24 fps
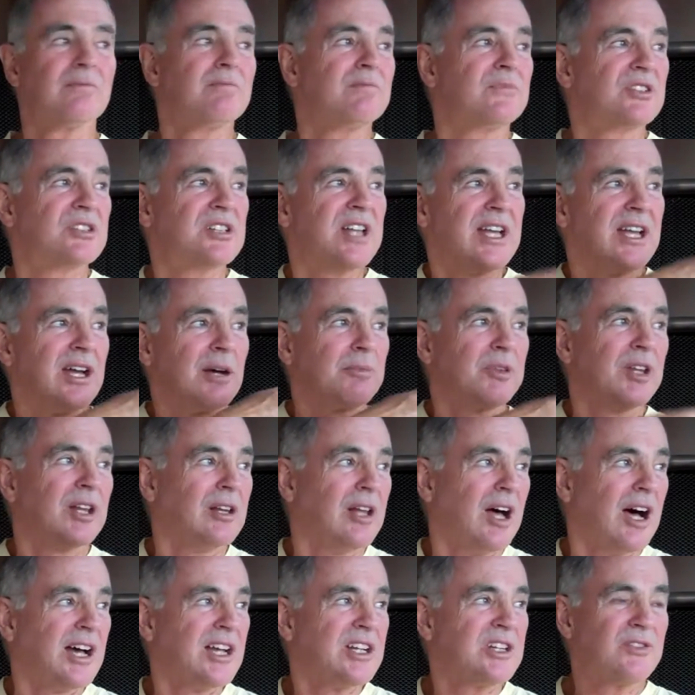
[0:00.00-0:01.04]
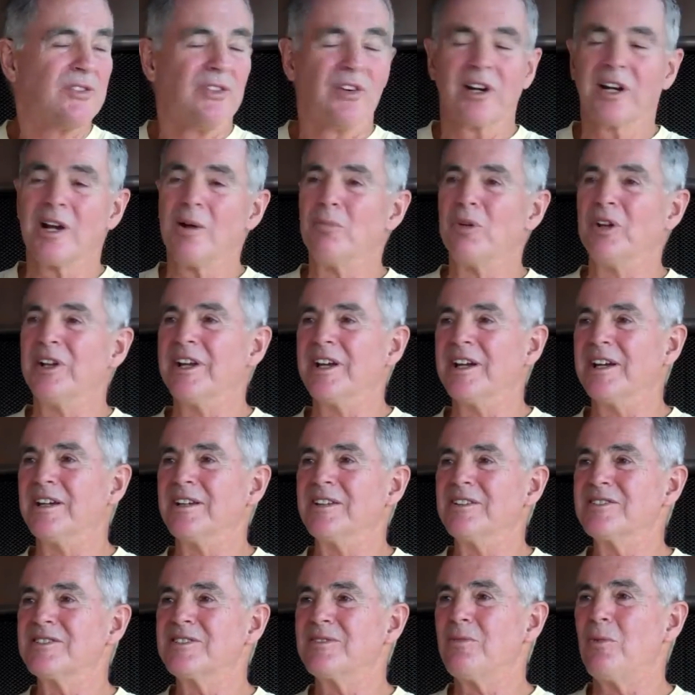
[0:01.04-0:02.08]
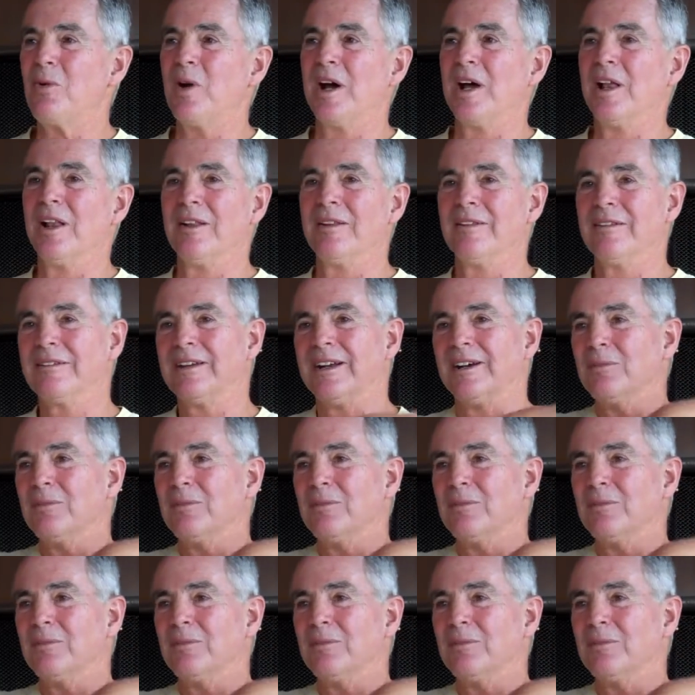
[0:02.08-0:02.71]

stay up at the lodge for a couple days while